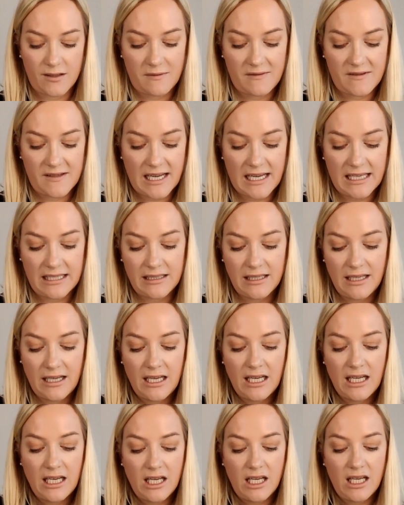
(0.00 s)
We've said
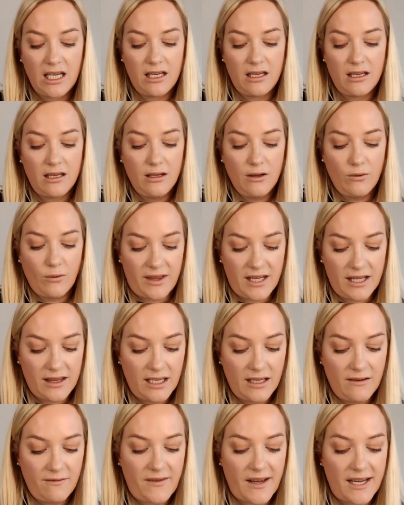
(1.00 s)
within the
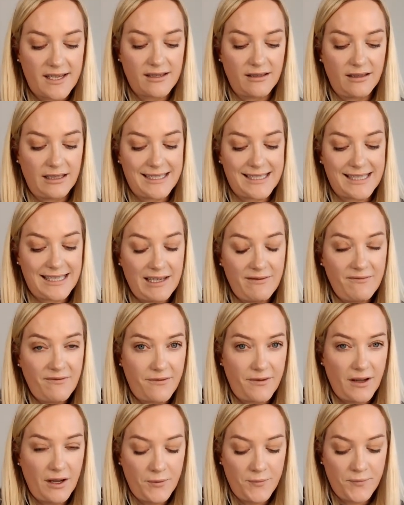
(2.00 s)
lymph vessel is lymph.
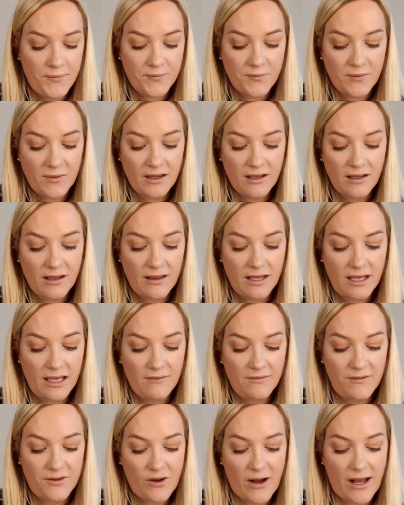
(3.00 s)
The
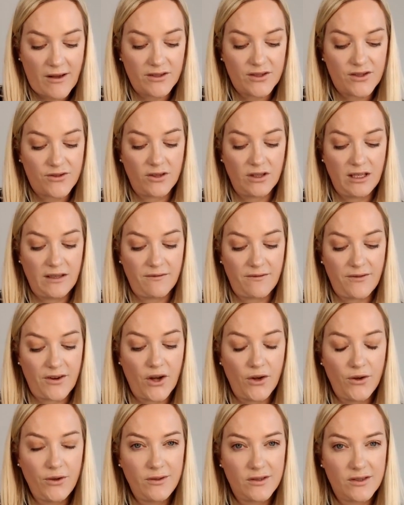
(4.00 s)
lymph travels through lymph
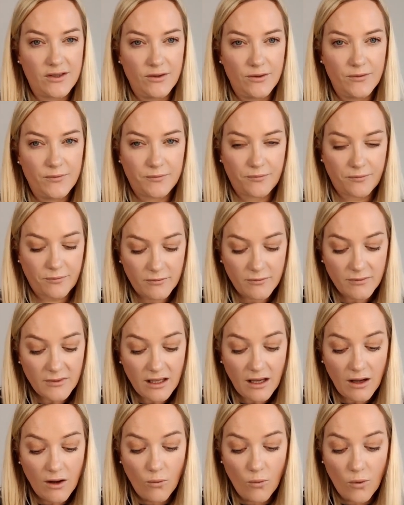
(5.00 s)
nodes.
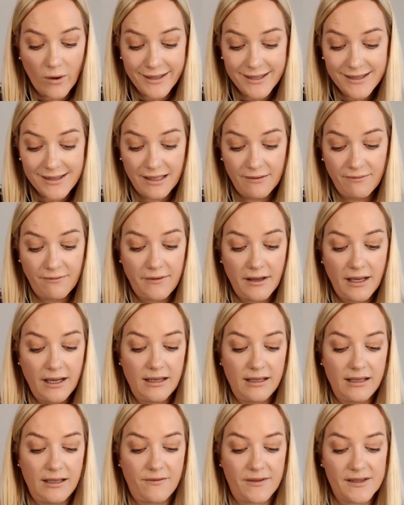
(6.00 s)
What is lymph?
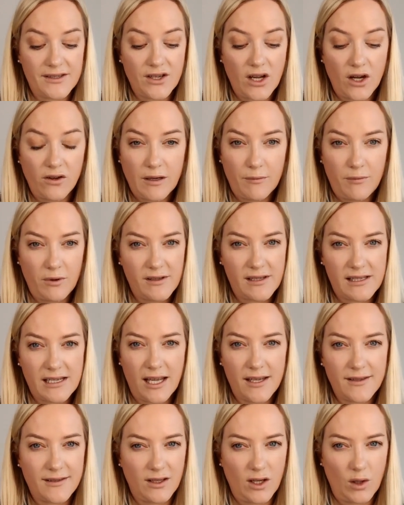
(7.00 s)
Lymph has no red blood
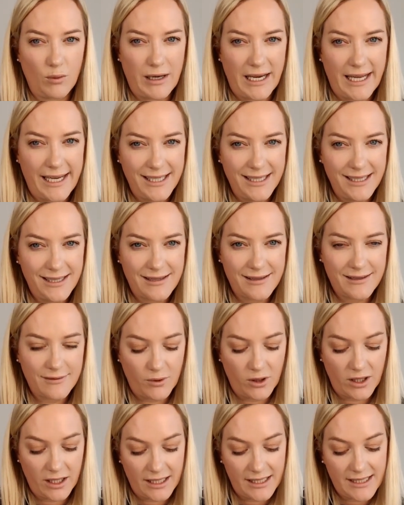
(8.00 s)
cells and no platelets,
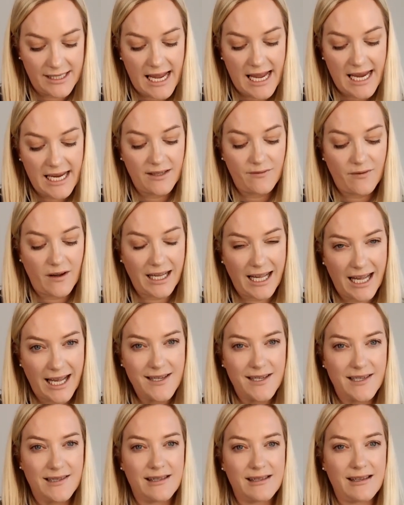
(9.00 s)
but it contains fatty
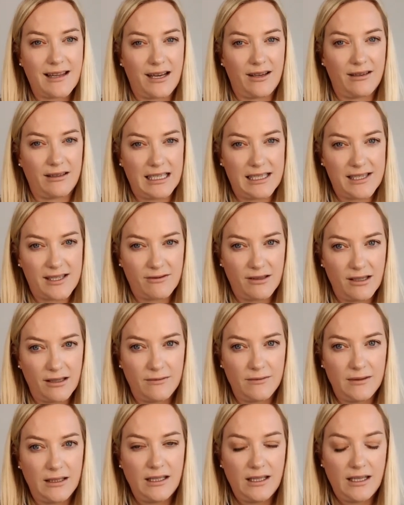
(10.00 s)
acids and glycerol
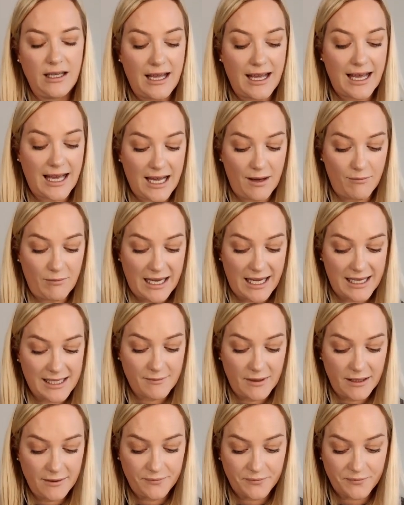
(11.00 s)
and
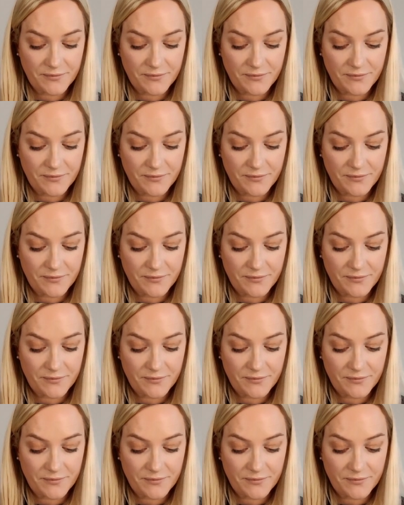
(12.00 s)
plasma.